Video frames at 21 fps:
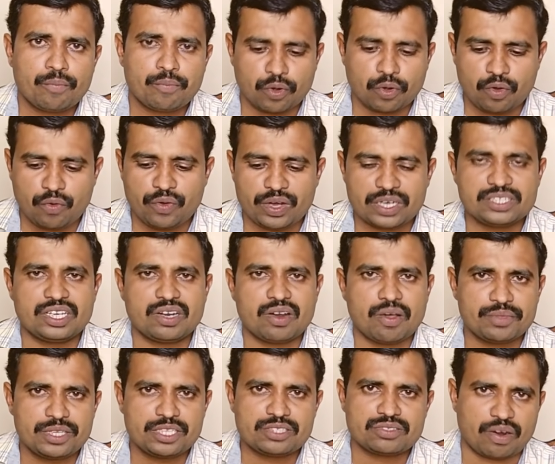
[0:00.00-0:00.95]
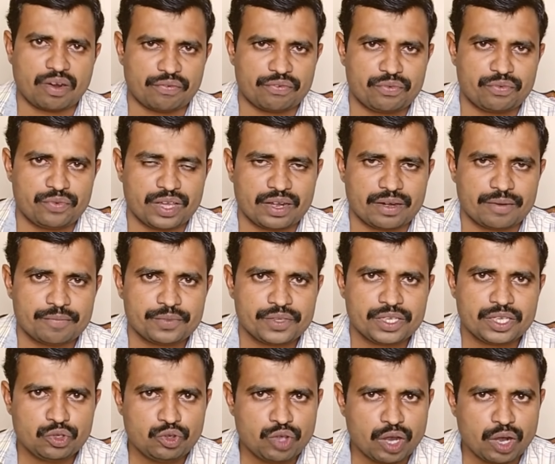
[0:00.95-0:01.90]
pro version of this software,
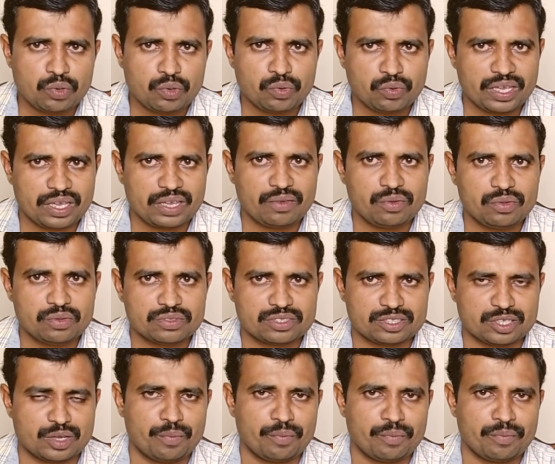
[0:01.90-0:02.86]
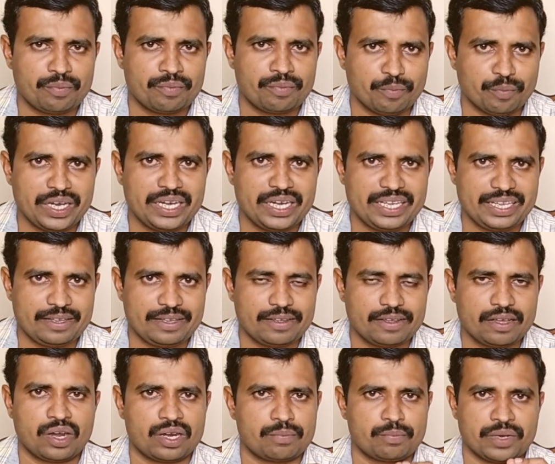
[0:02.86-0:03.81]
you have to give some money
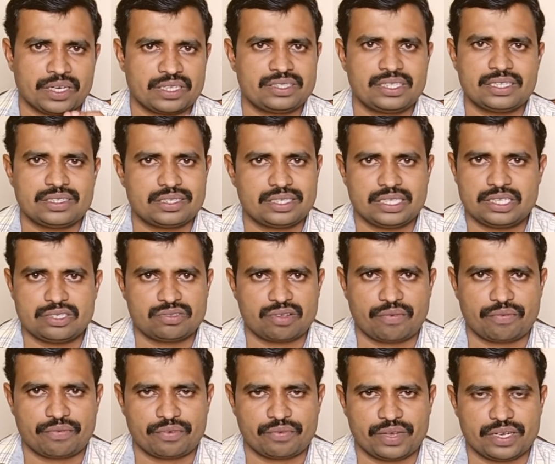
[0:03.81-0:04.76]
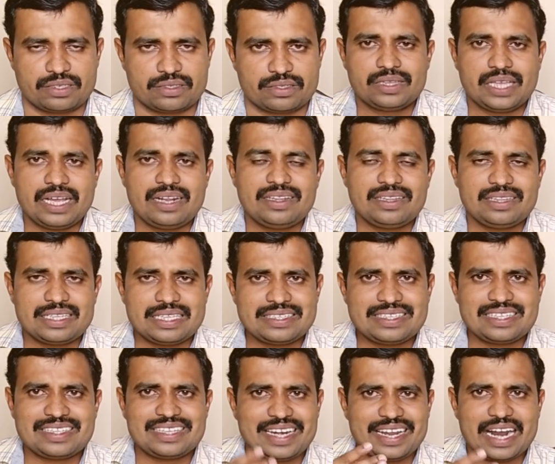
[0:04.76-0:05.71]
for purchase this software. Then
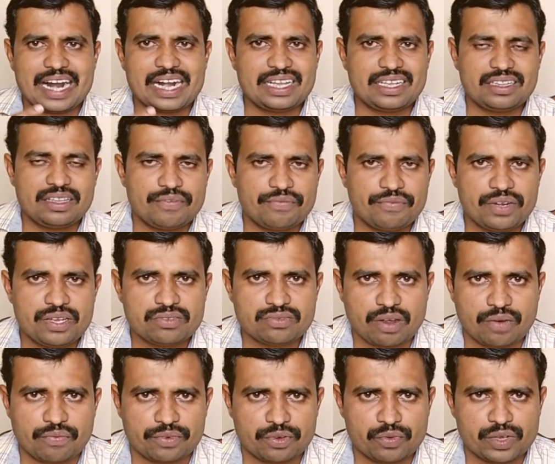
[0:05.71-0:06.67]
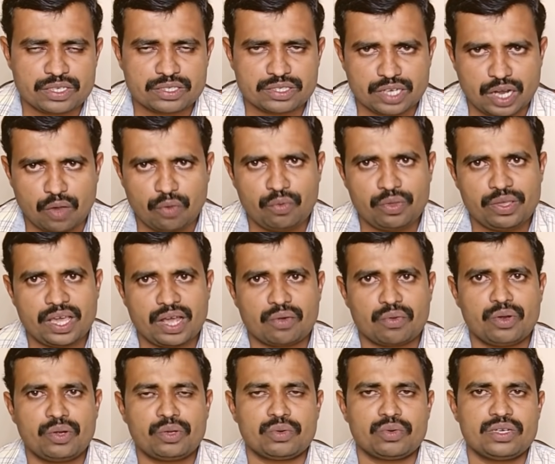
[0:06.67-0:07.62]
this is regarding the free softwares. Now we are
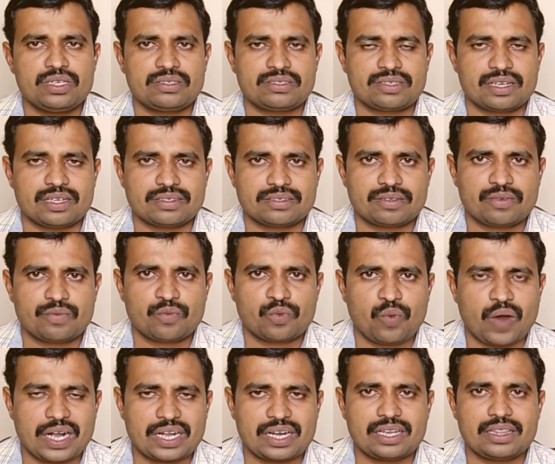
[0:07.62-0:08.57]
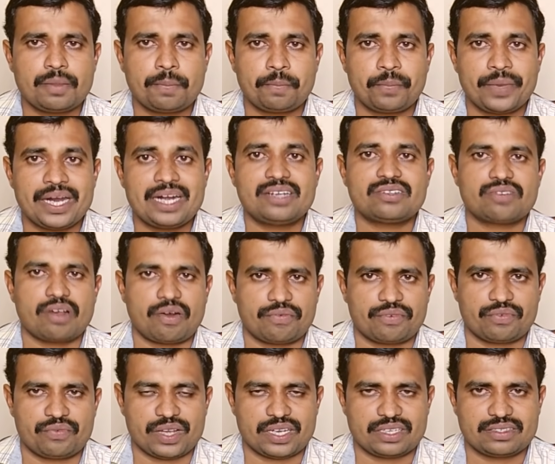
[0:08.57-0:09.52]
going to discuss what are the paid
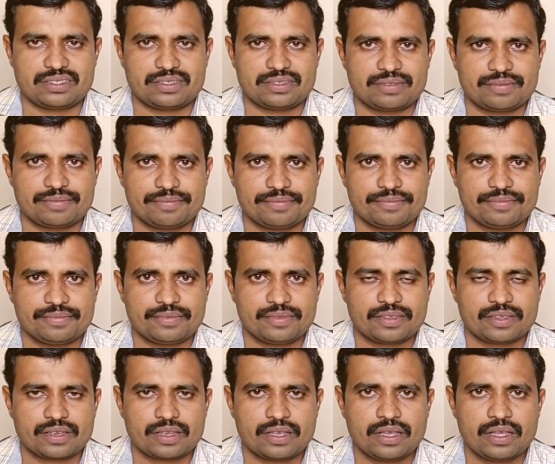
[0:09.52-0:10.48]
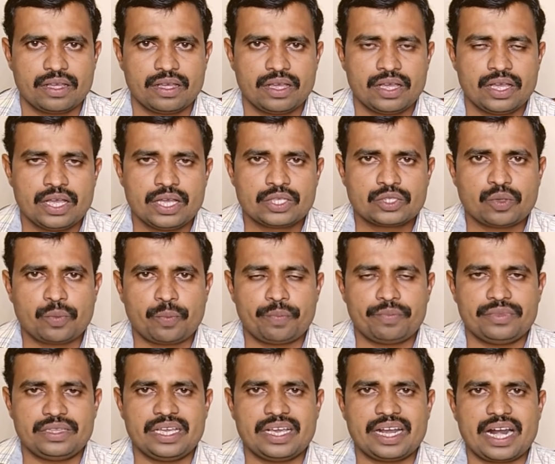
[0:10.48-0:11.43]
softwares. So
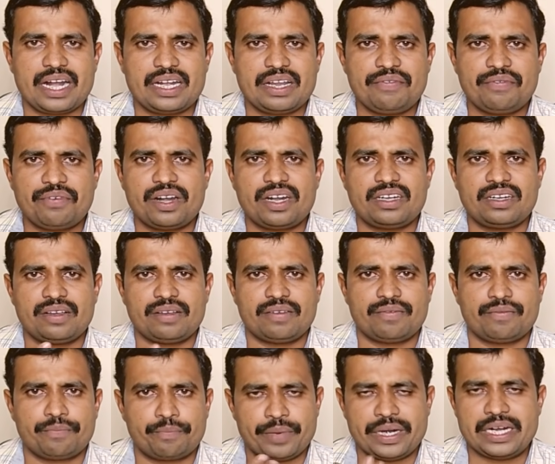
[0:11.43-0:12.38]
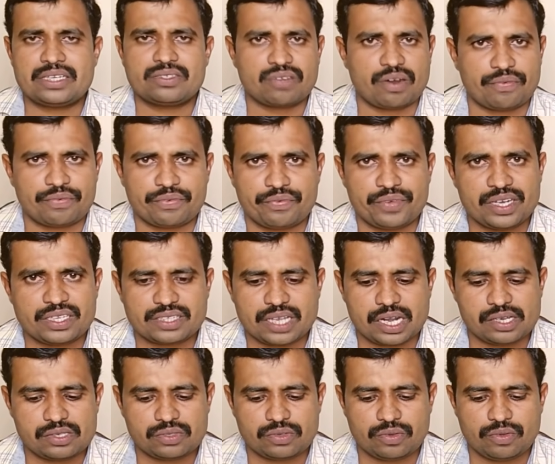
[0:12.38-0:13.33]
there are different paid softwares
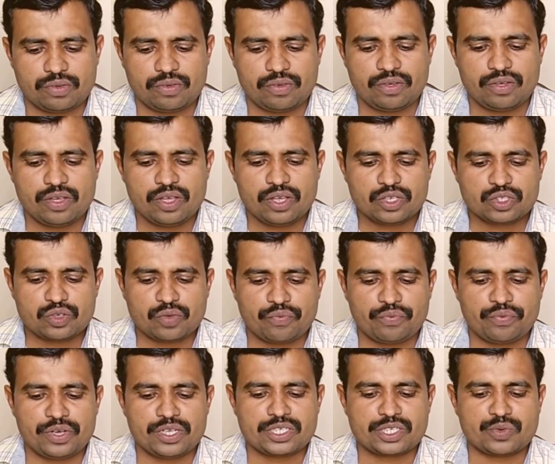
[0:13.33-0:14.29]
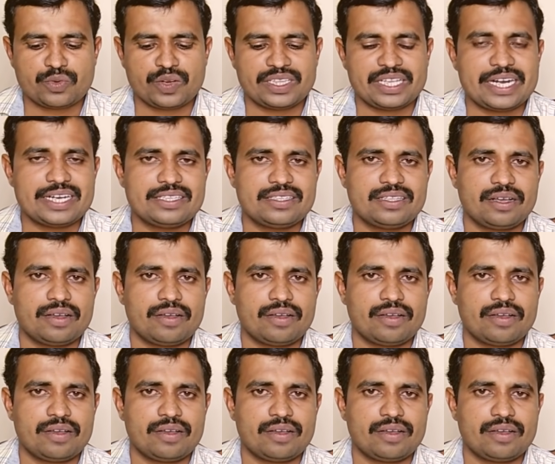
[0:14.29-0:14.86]
also. So first one, that is